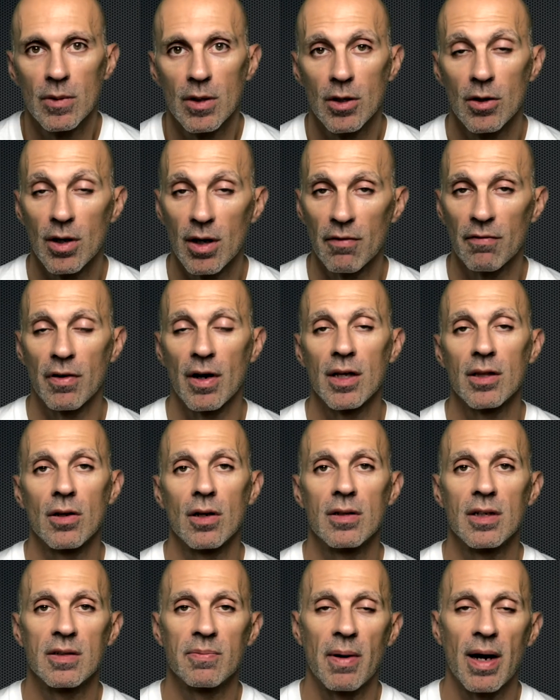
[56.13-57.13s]
You can find all
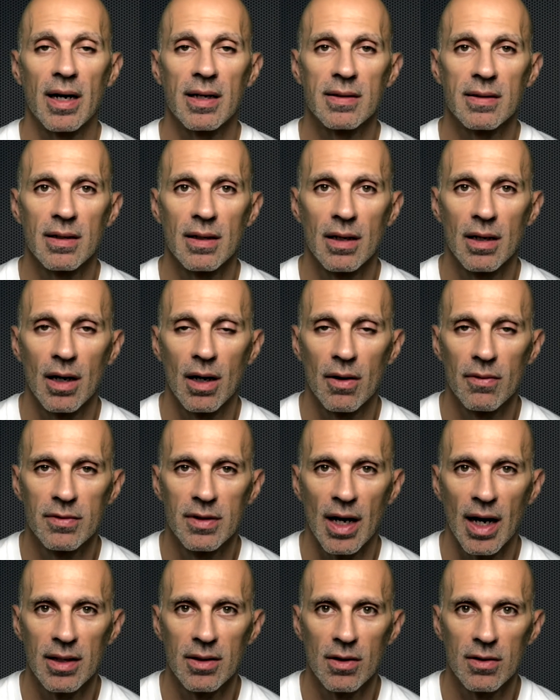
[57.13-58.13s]
the specs of the
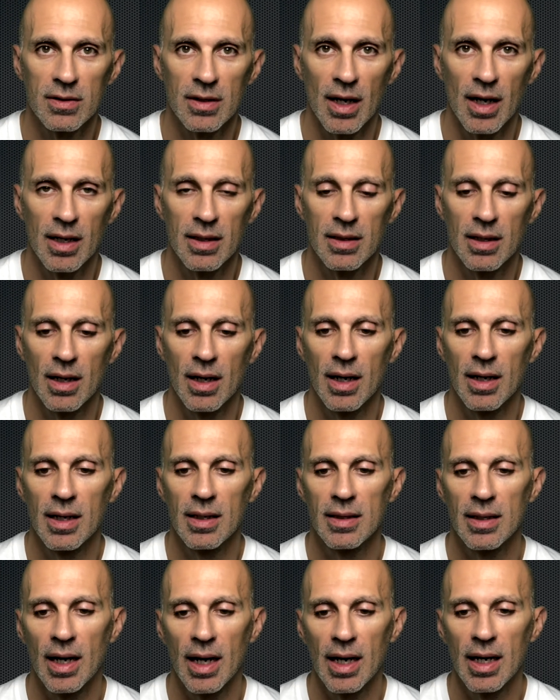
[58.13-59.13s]
Adios 8 in
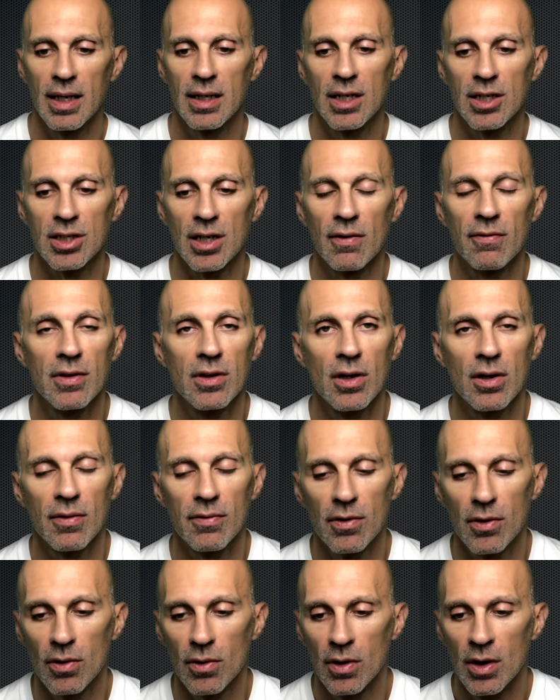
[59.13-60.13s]
the initial video
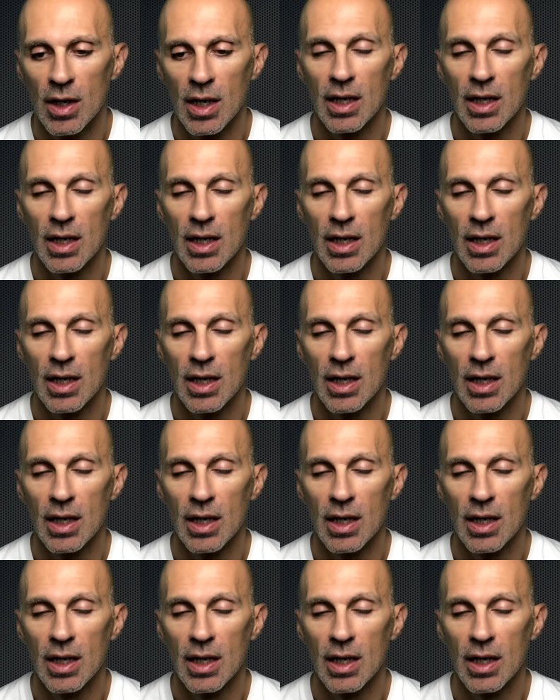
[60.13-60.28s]
review.